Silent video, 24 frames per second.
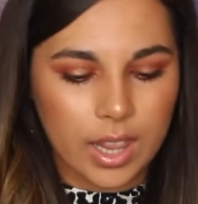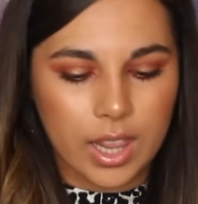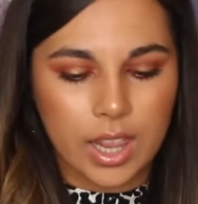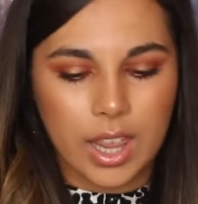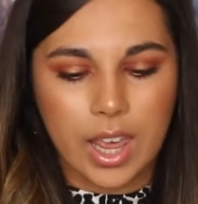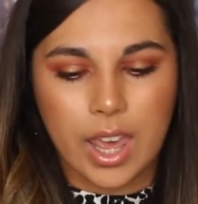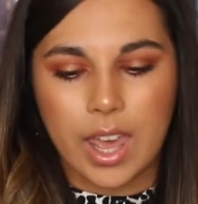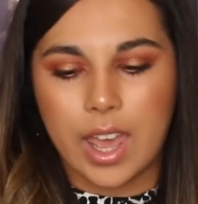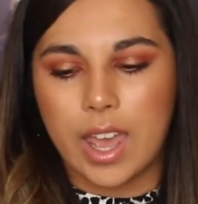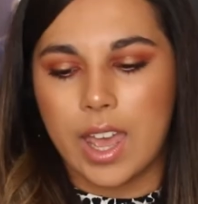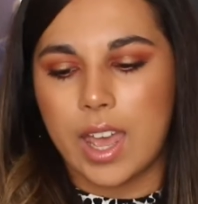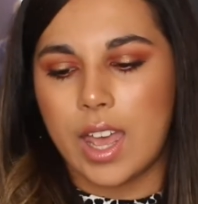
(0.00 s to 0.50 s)

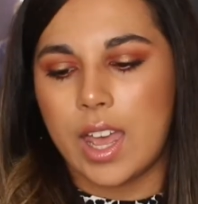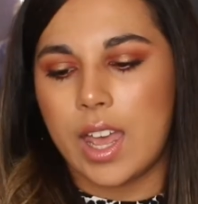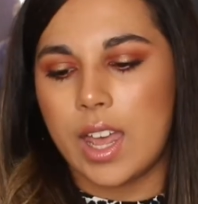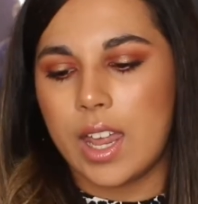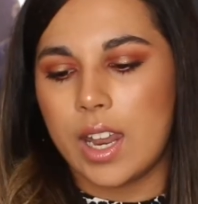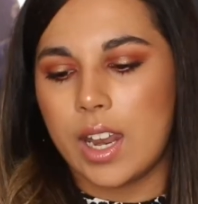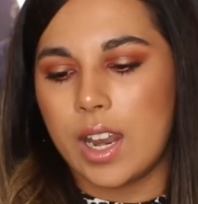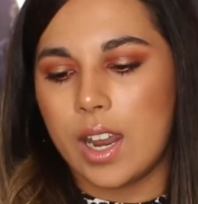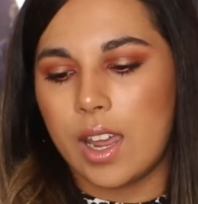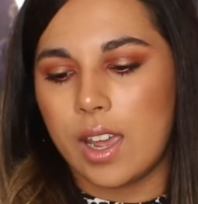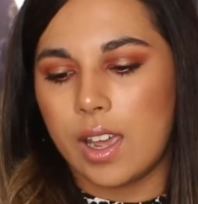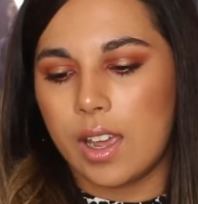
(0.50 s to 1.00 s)

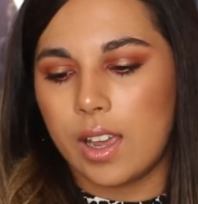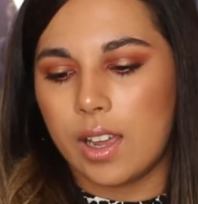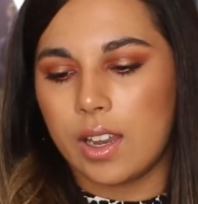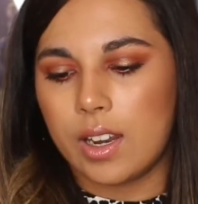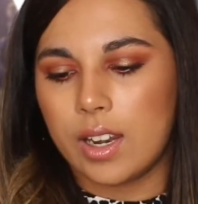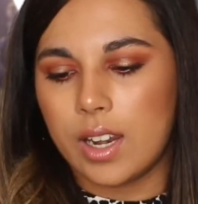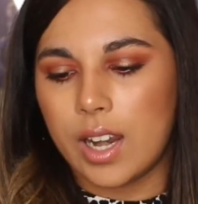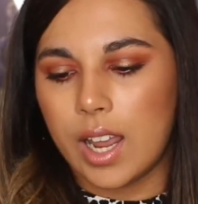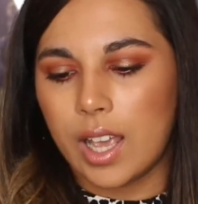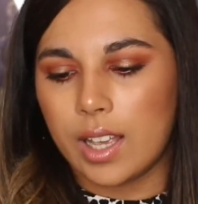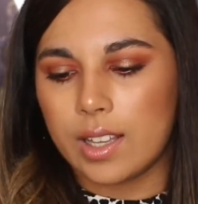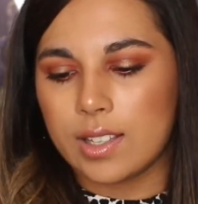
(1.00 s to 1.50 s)
Then
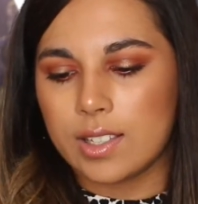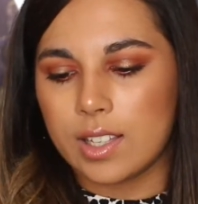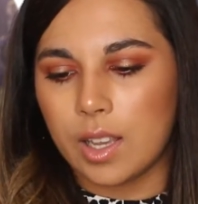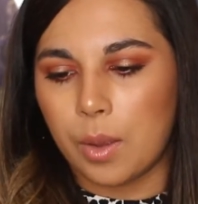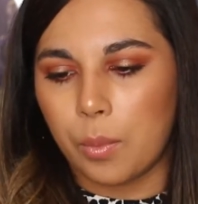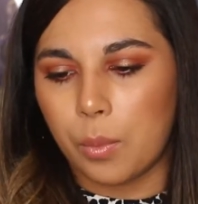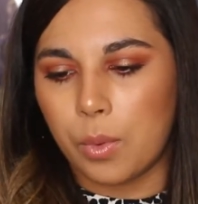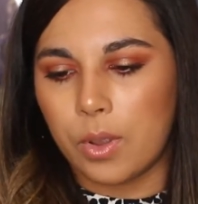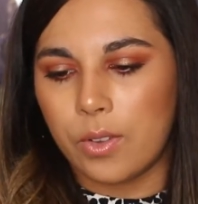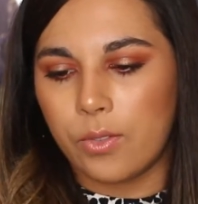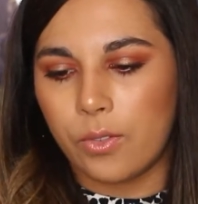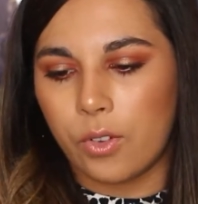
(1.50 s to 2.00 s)
next
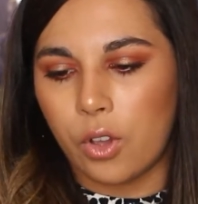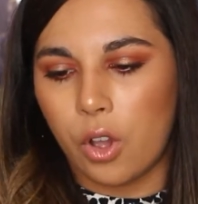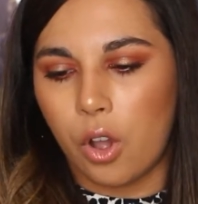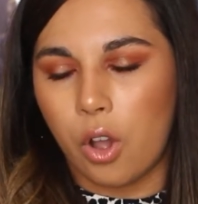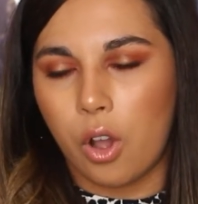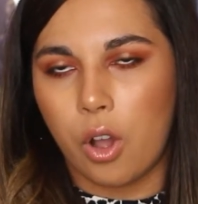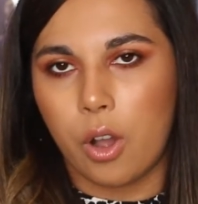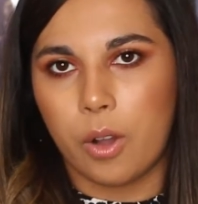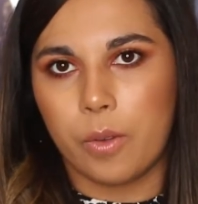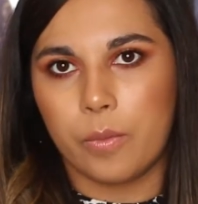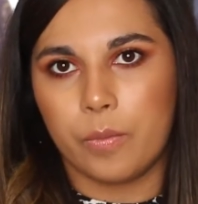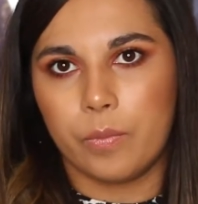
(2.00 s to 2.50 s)
up we've
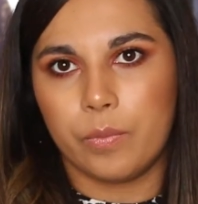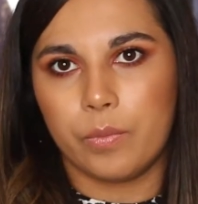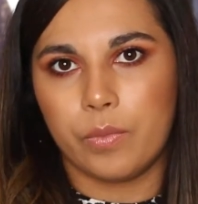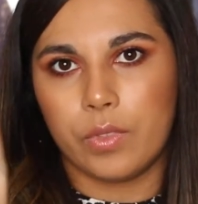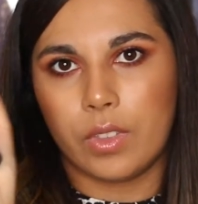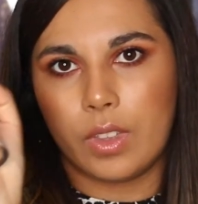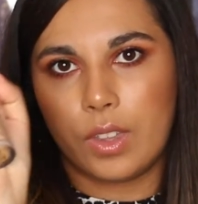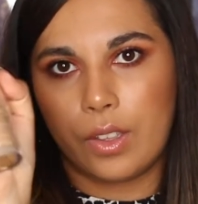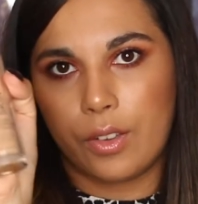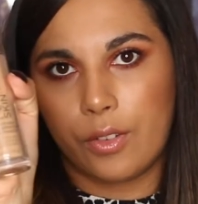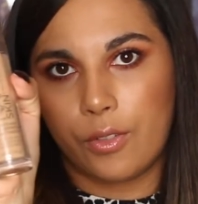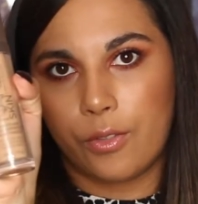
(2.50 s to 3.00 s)
got
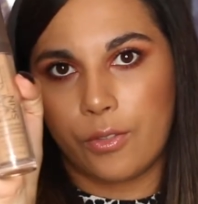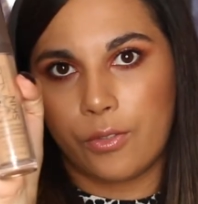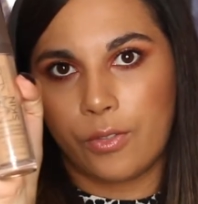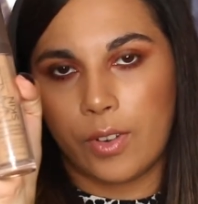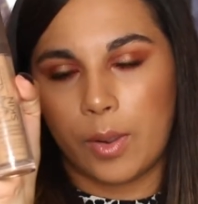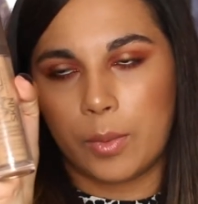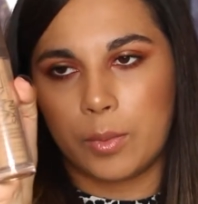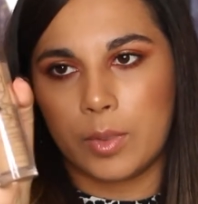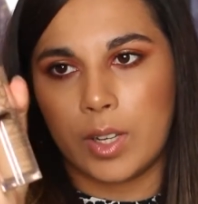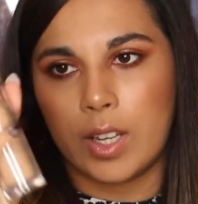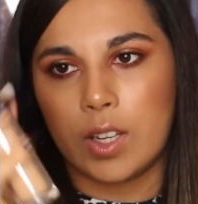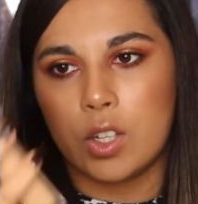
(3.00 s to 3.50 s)

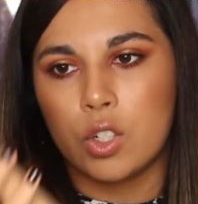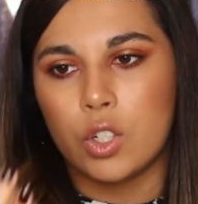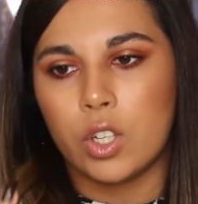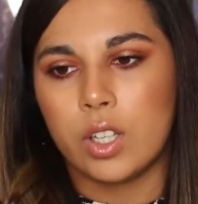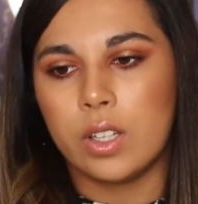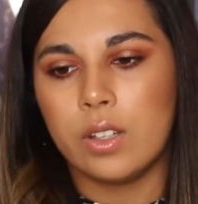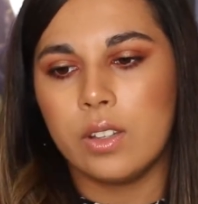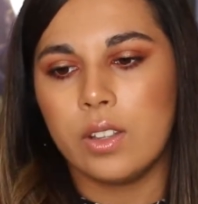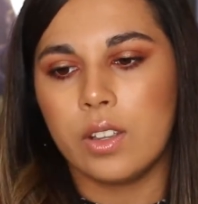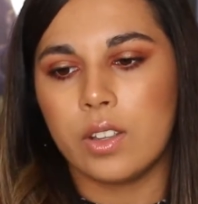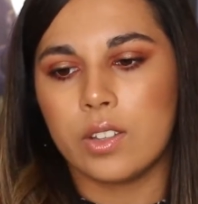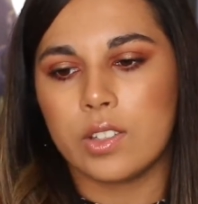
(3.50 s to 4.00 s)
foundation.